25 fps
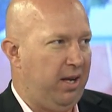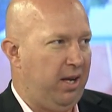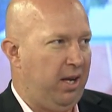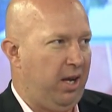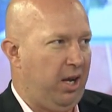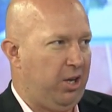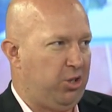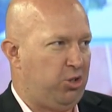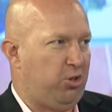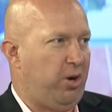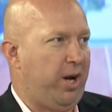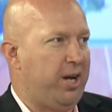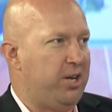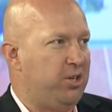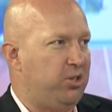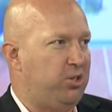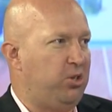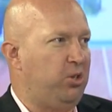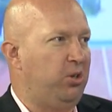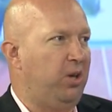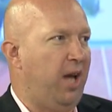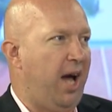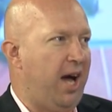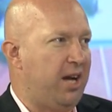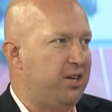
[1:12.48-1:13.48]
Australia's
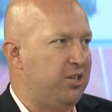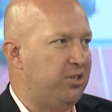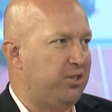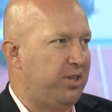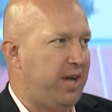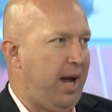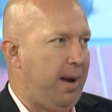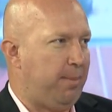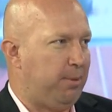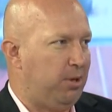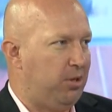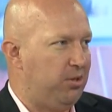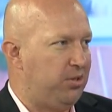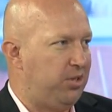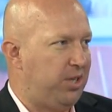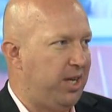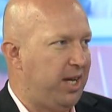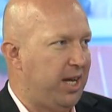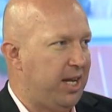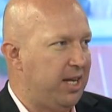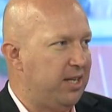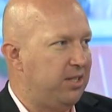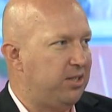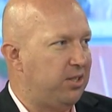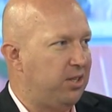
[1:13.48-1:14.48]
two largest capital
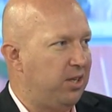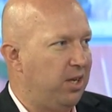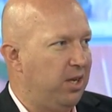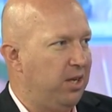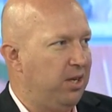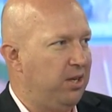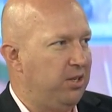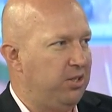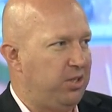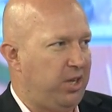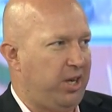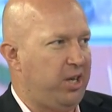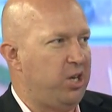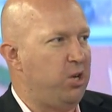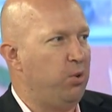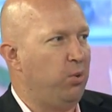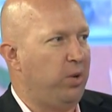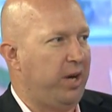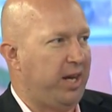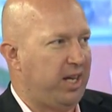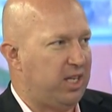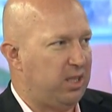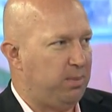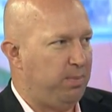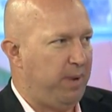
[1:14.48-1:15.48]
cities, so you
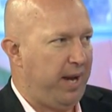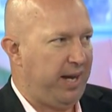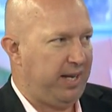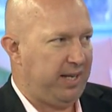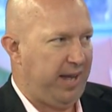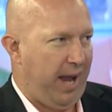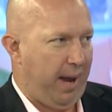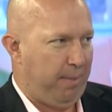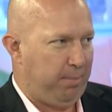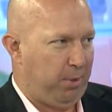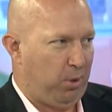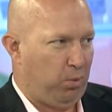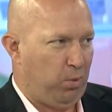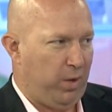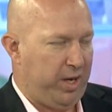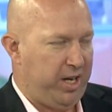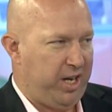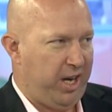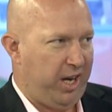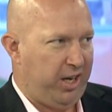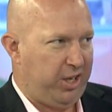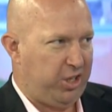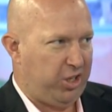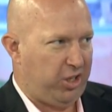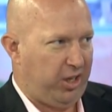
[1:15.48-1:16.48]
would expect that. But
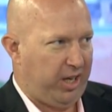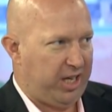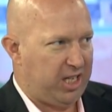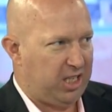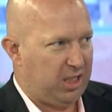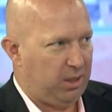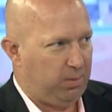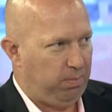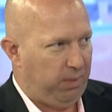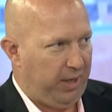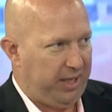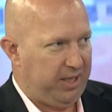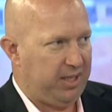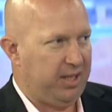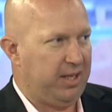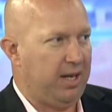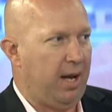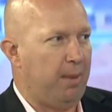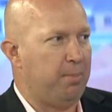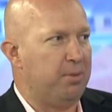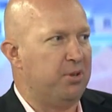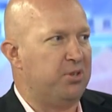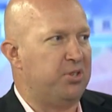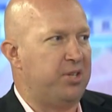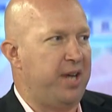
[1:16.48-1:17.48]
when you actually split the
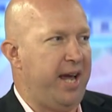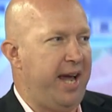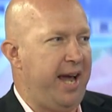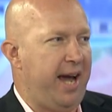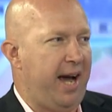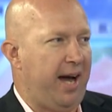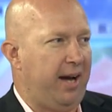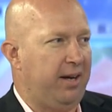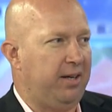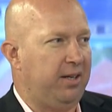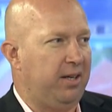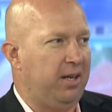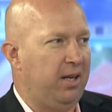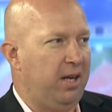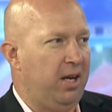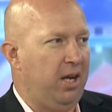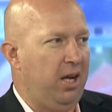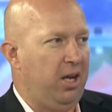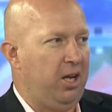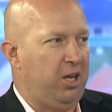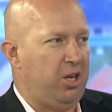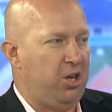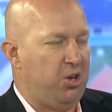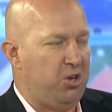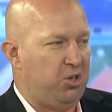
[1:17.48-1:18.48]
numbers down,
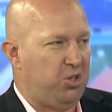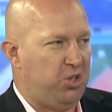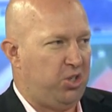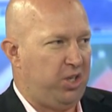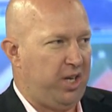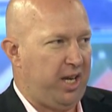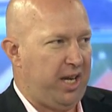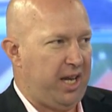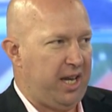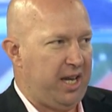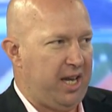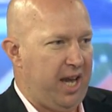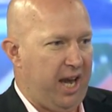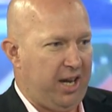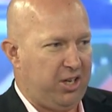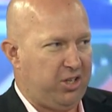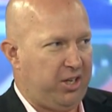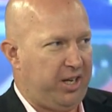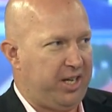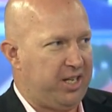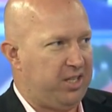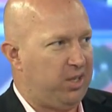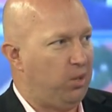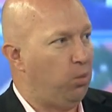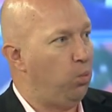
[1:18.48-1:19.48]
you see
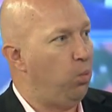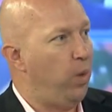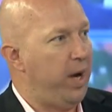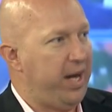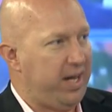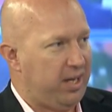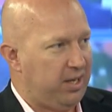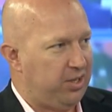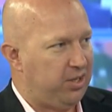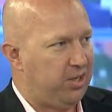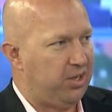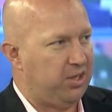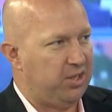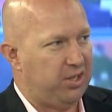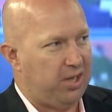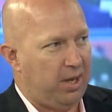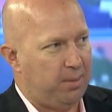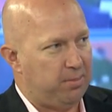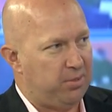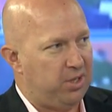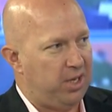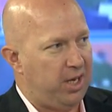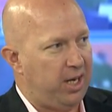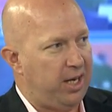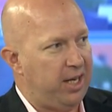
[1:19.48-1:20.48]
actually some weakness in
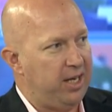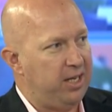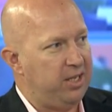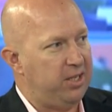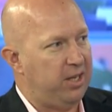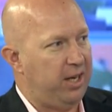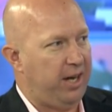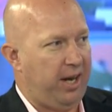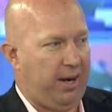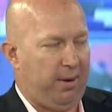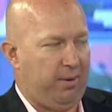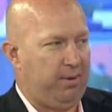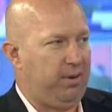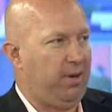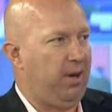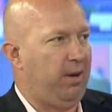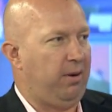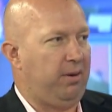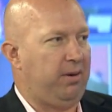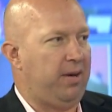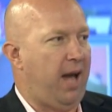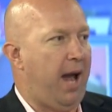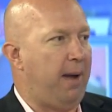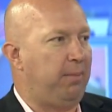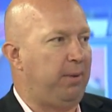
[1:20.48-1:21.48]
some cities,
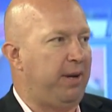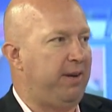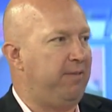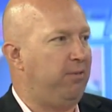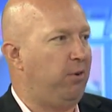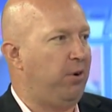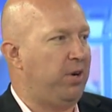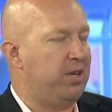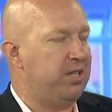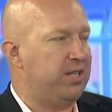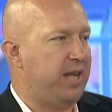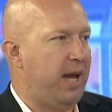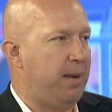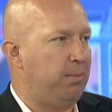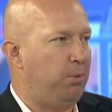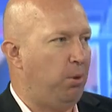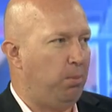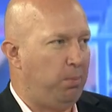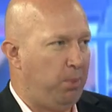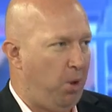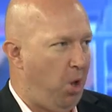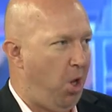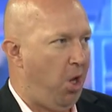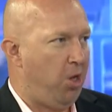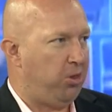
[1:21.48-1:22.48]
namely, for
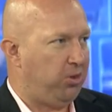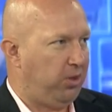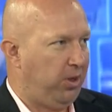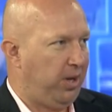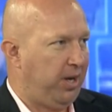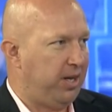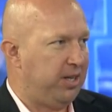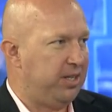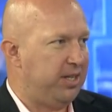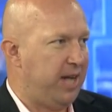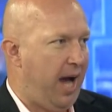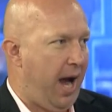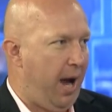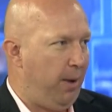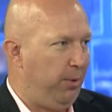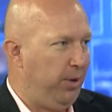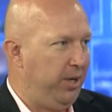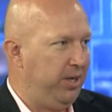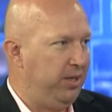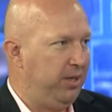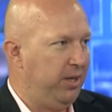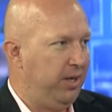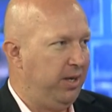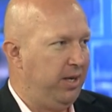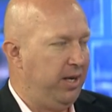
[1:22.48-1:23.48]
example, Perth and
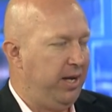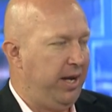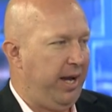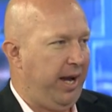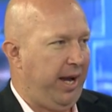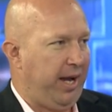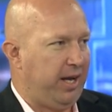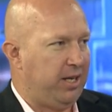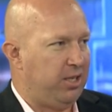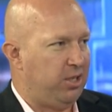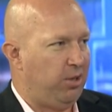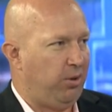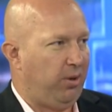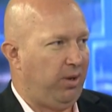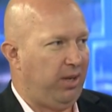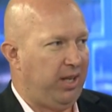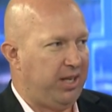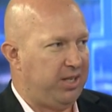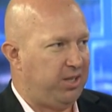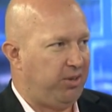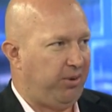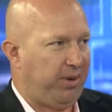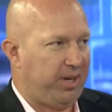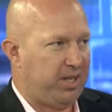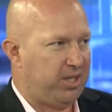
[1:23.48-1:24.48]
Darwin, and to a
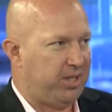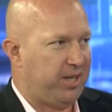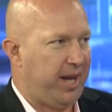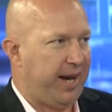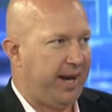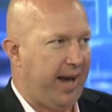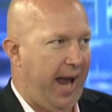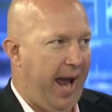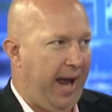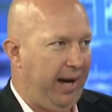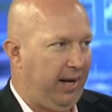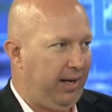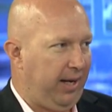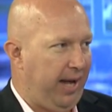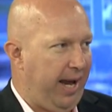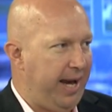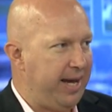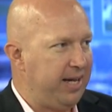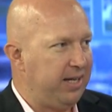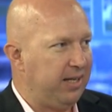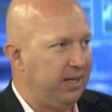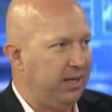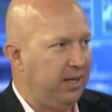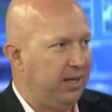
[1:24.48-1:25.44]
lesser extent Adelaide.